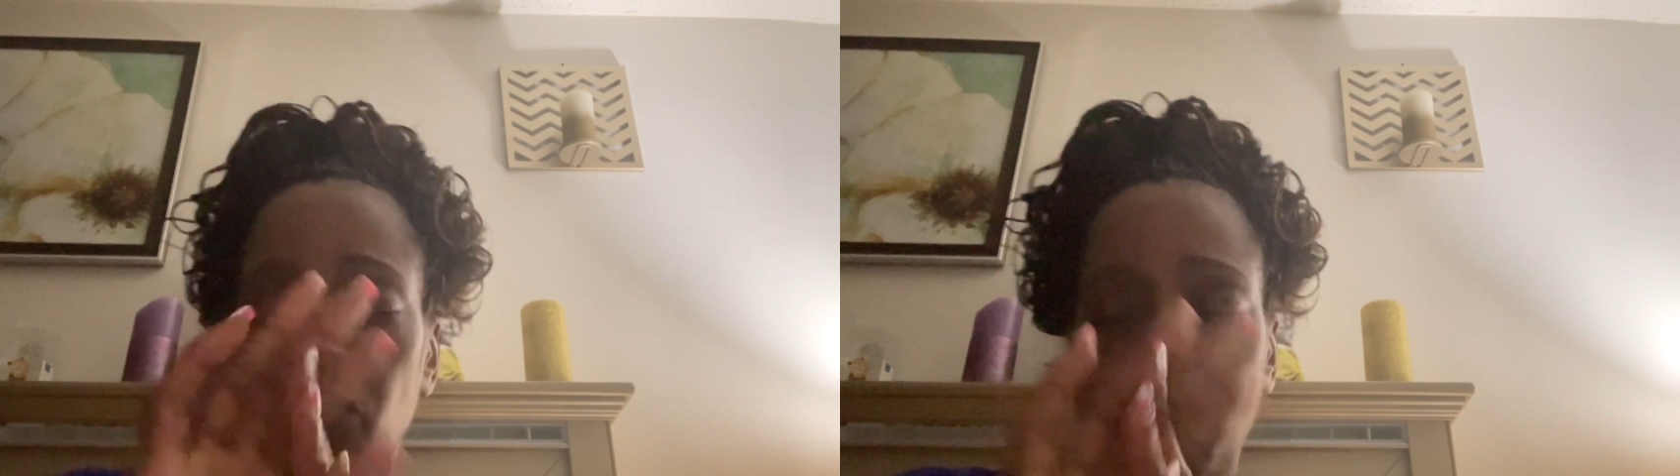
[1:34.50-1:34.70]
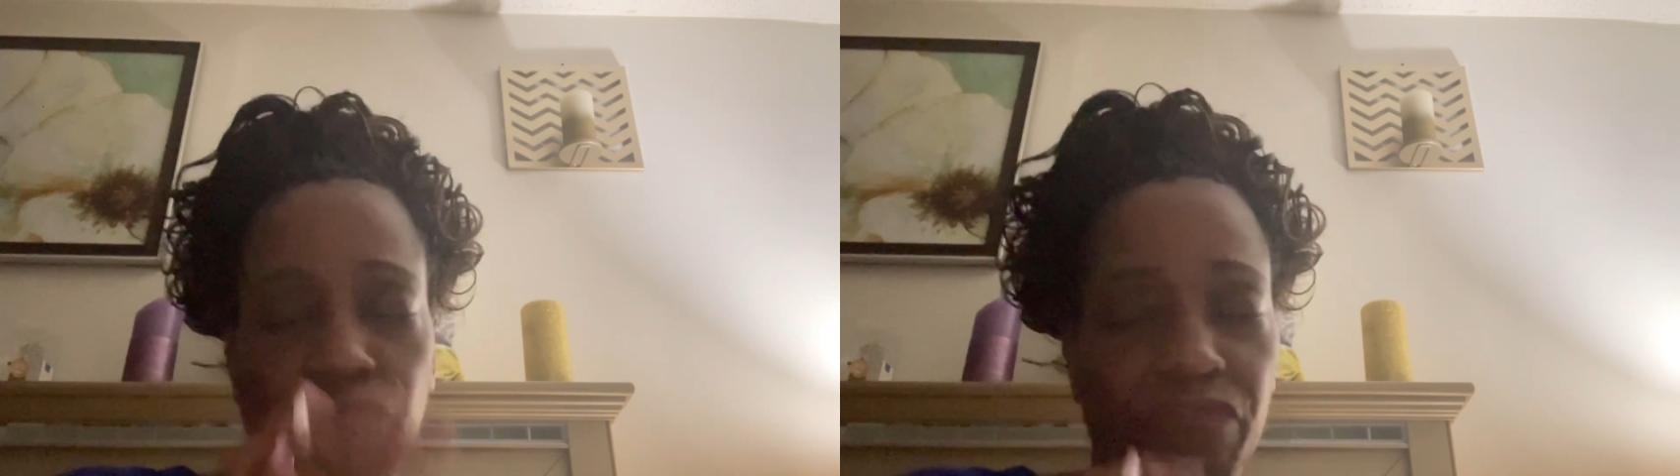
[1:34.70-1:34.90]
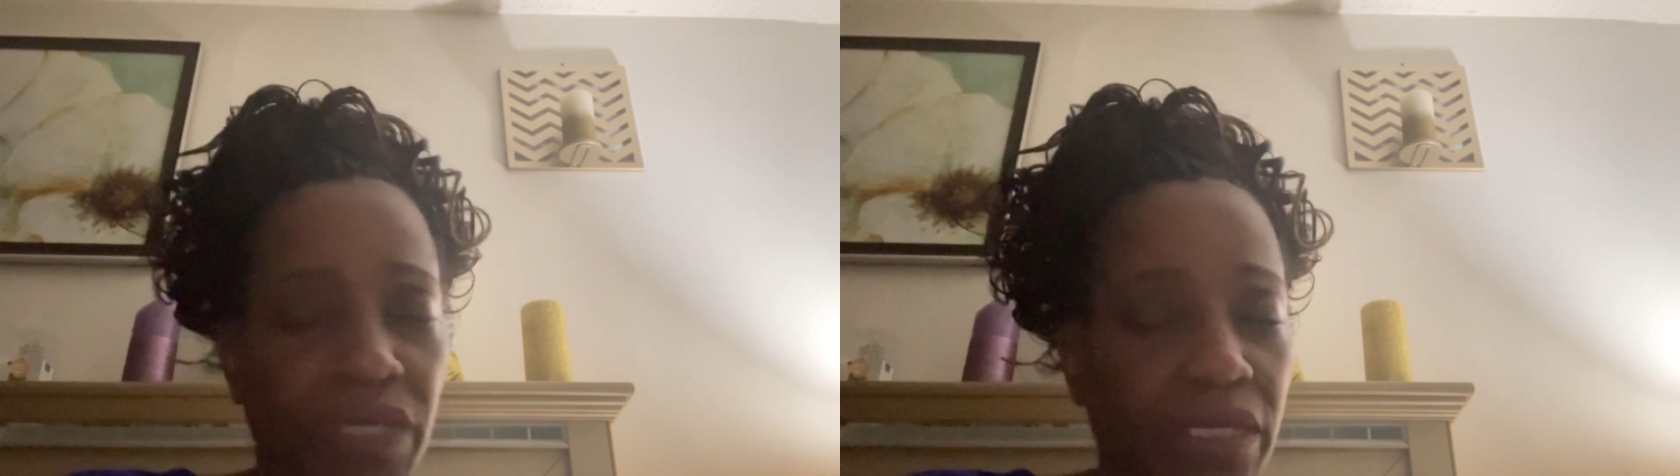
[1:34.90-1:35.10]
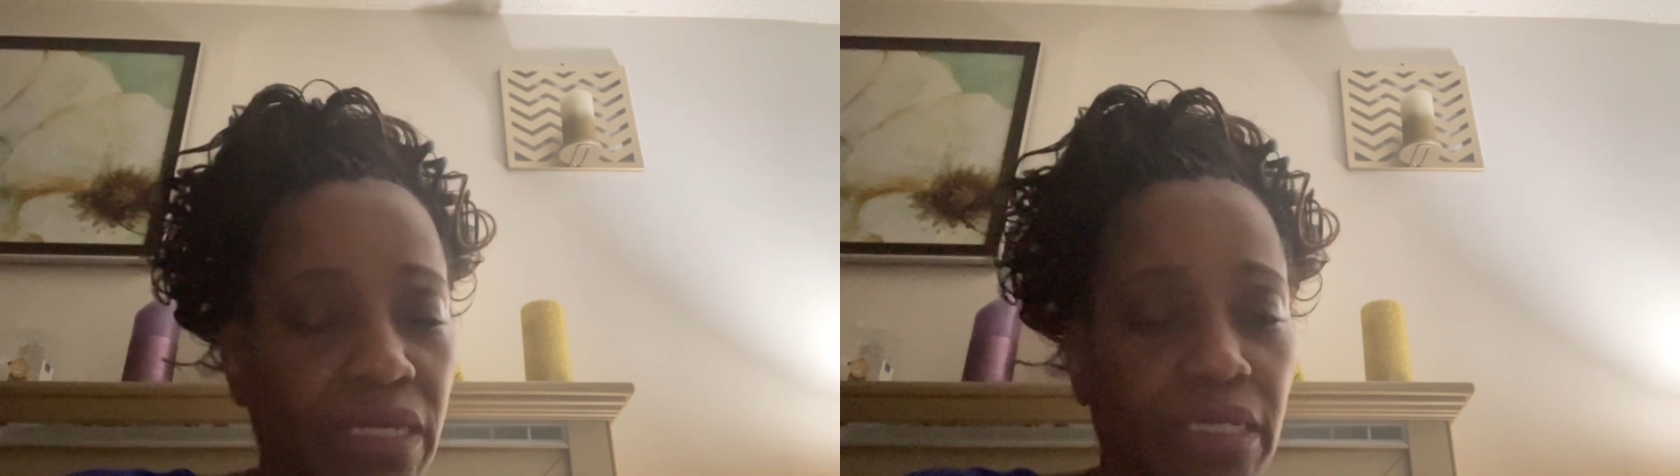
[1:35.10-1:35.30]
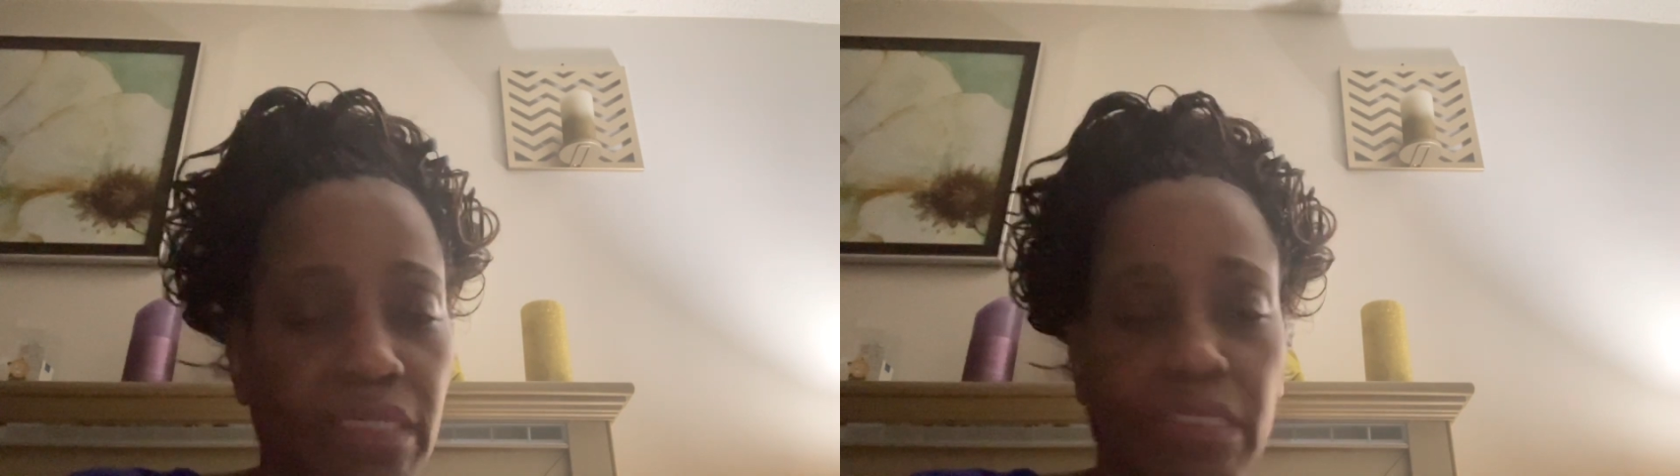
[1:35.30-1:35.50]

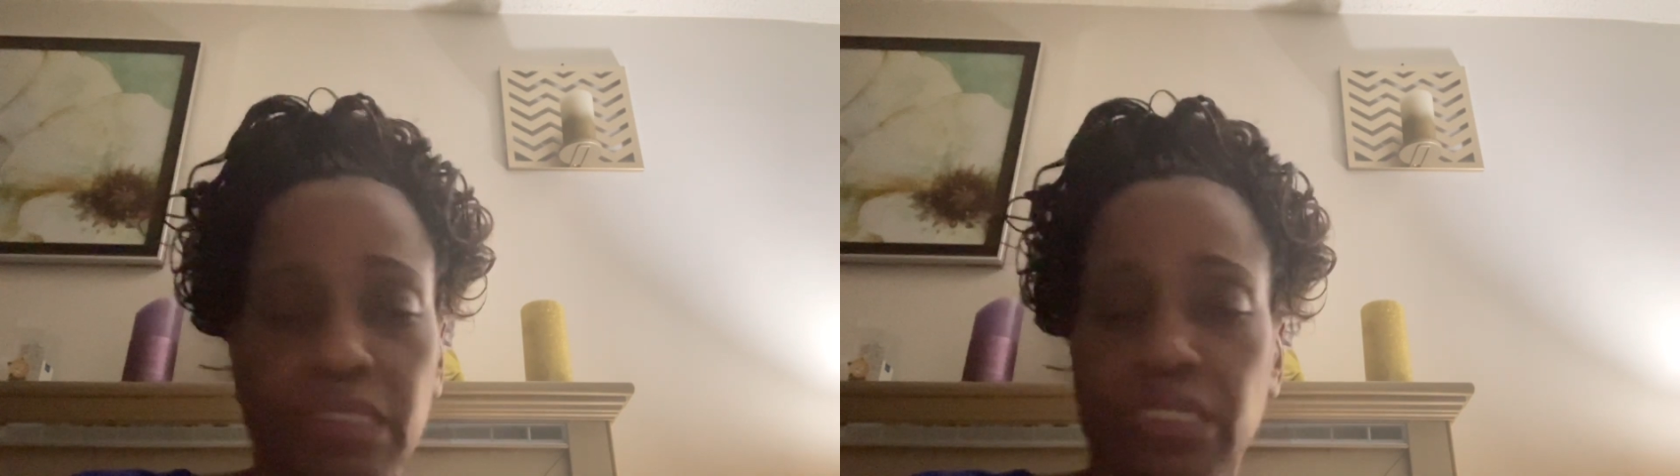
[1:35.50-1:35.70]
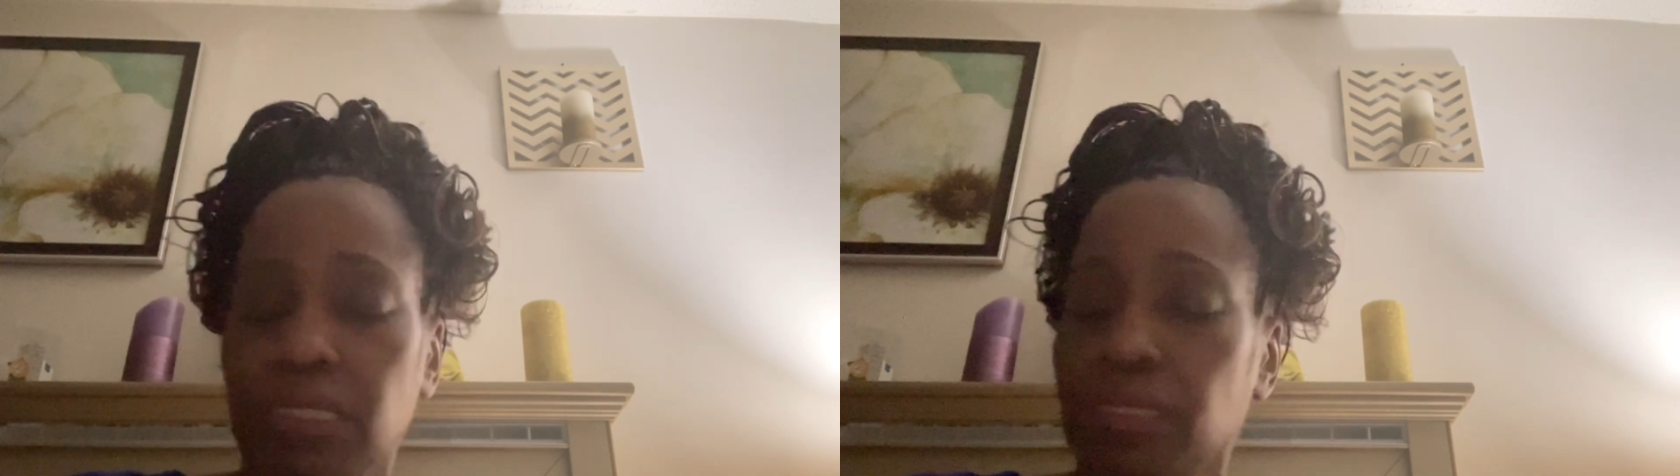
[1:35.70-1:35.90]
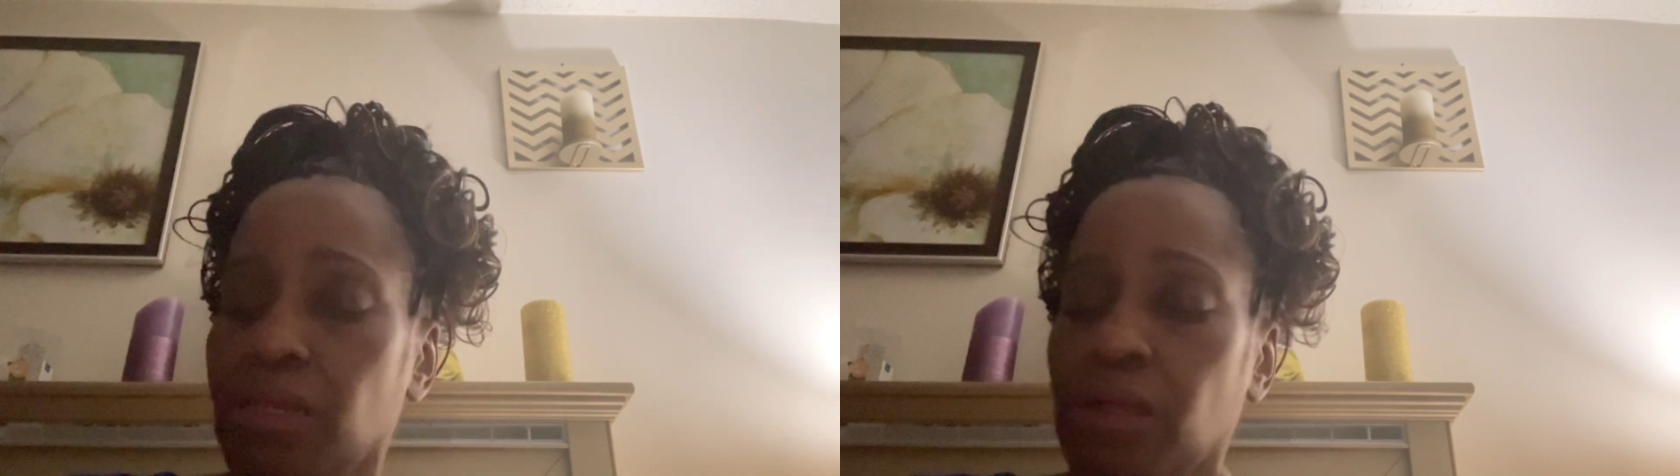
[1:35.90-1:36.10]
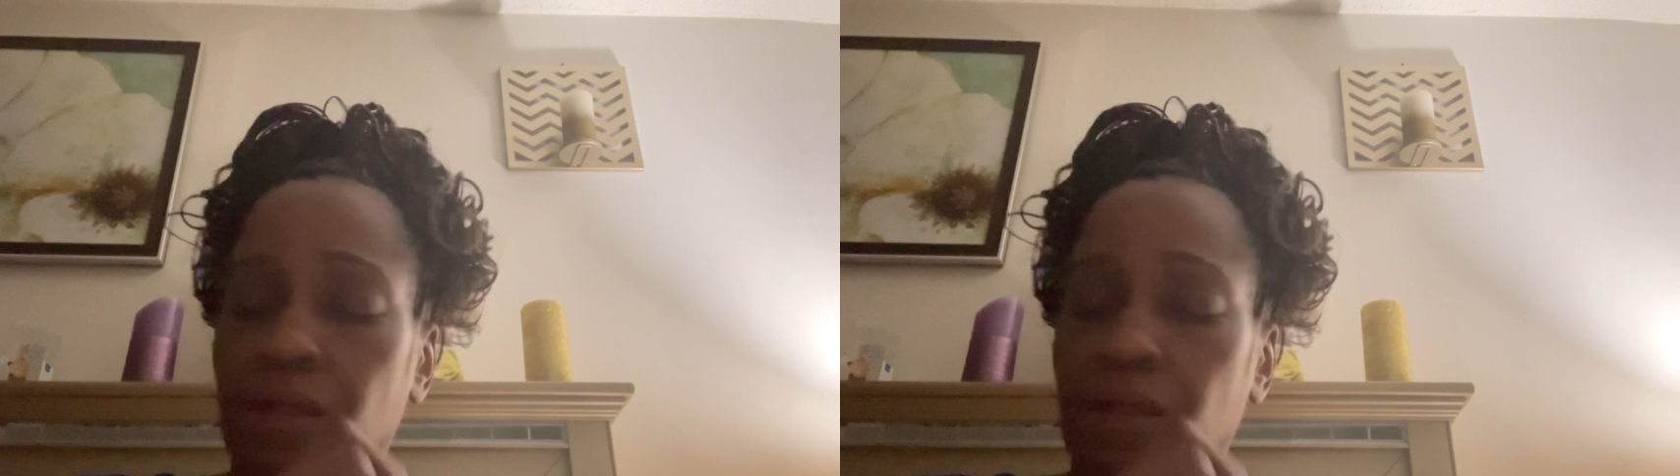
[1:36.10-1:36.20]
revenge and